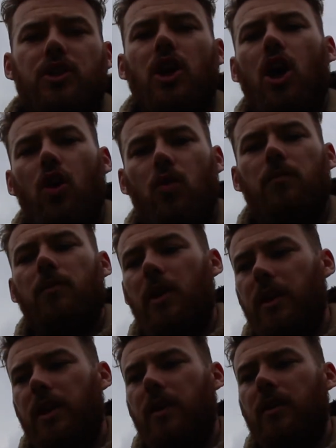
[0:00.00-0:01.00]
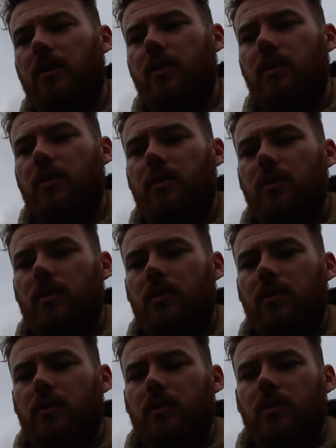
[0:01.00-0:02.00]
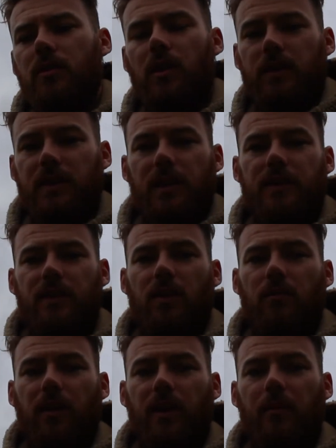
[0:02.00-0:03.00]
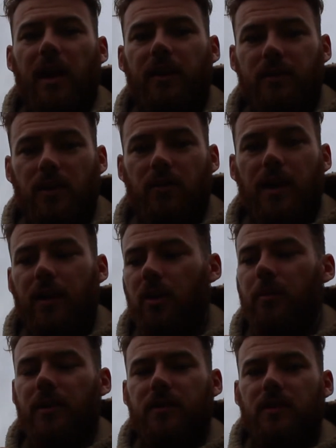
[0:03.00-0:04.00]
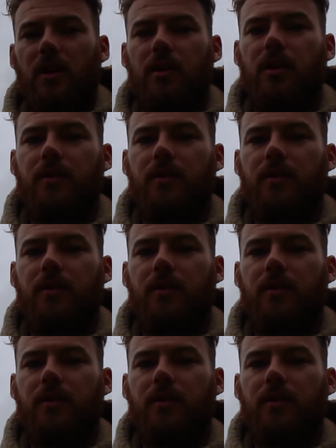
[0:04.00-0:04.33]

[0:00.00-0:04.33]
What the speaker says: Go mic. Here's Alyssa ringing back because I rang her about the dog.